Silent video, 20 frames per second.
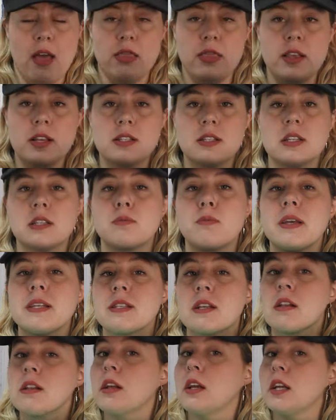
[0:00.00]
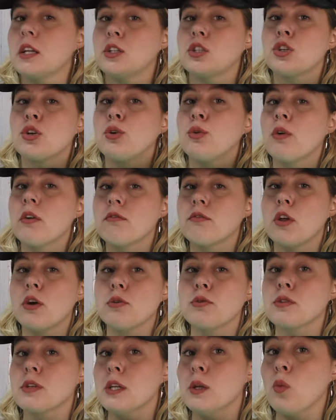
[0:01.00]
and this is basically two of
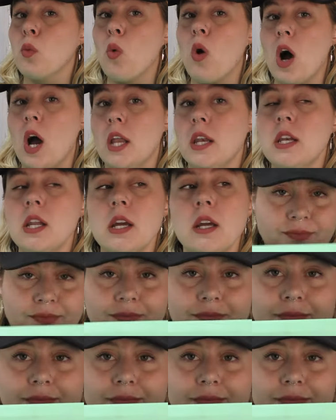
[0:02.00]
those in one.